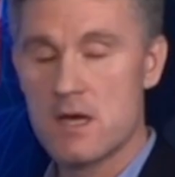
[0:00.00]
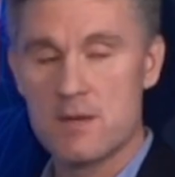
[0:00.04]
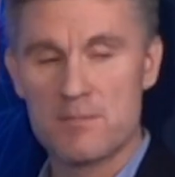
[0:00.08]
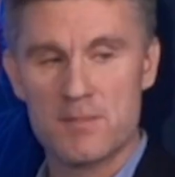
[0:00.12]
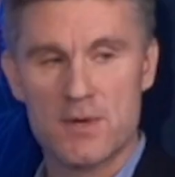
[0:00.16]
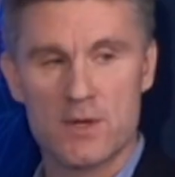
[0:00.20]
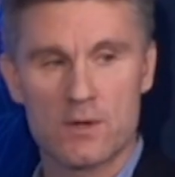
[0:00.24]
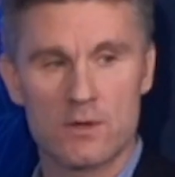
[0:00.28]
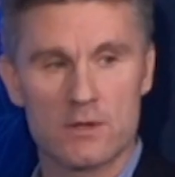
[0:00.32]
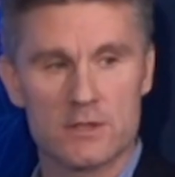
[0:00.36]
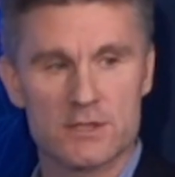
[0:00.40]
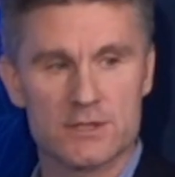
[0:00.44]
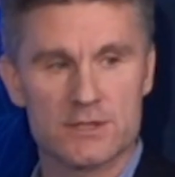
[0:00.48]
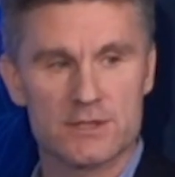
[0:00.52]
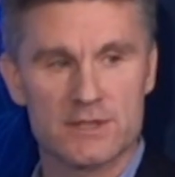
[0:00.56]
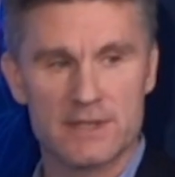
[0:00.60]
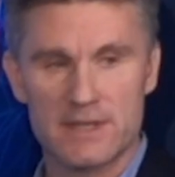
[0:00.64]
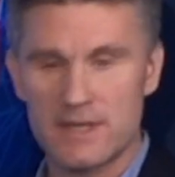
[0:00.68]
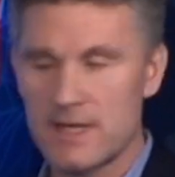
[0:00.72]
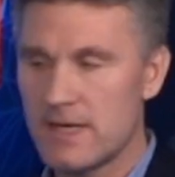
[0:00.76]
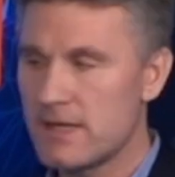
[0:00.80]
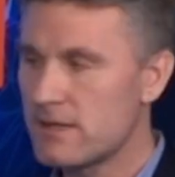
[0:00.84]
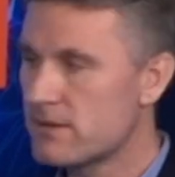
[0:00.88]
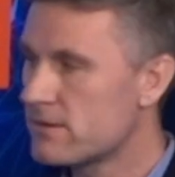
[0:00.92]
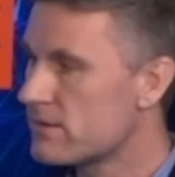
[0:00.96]
but also in
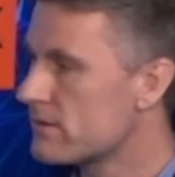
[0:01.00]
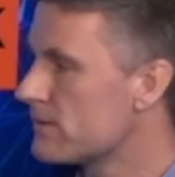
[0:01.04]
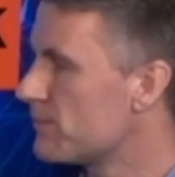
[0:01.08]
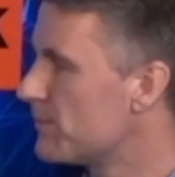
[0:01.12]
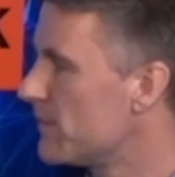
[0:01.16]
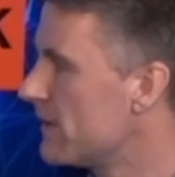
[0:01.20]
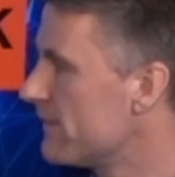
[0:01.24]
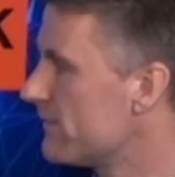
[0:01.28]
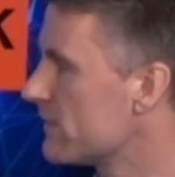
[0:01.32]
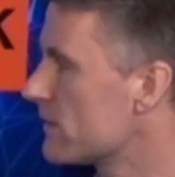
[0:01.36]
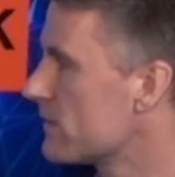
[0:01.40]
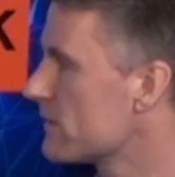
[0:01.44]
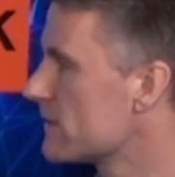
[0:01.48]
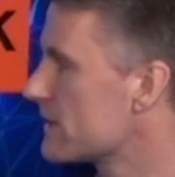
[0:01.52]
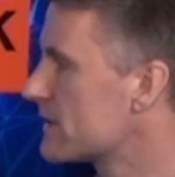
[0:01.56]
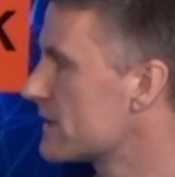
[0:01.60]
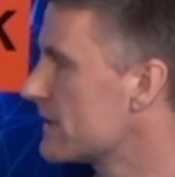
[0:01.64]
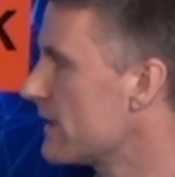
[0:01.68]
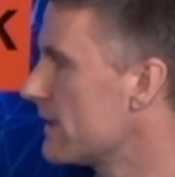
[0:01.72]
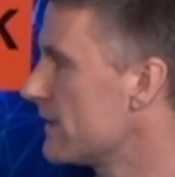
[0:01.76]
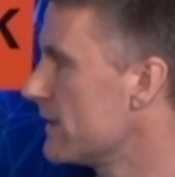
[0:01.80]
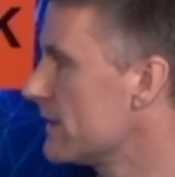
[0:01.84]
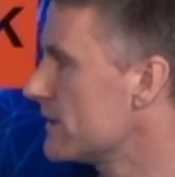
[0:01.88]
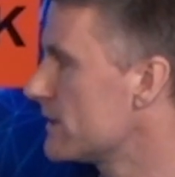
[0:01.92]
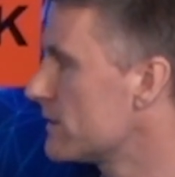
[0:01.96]
later pivotal
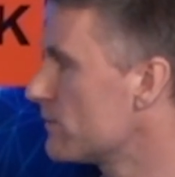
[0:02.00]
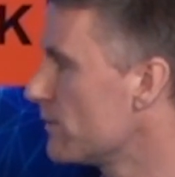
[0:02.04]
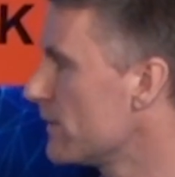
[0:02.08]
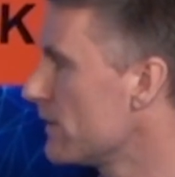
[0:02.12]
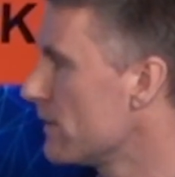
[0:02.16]
studies.